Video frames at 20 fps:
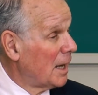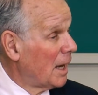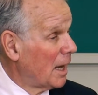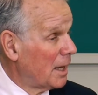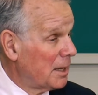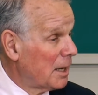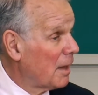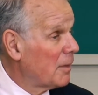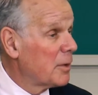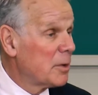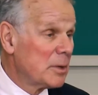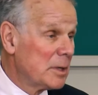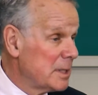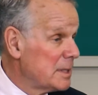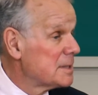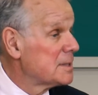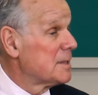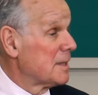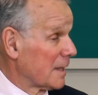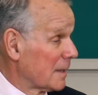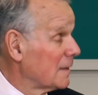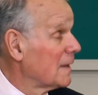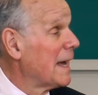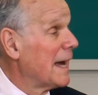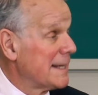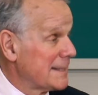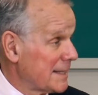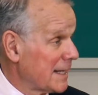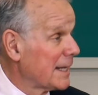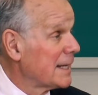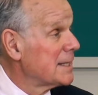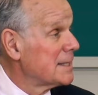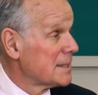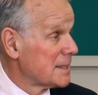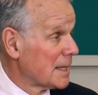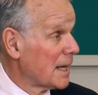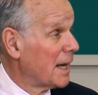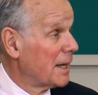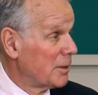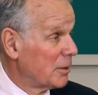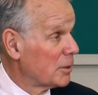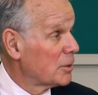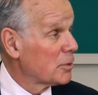Another is the classic insider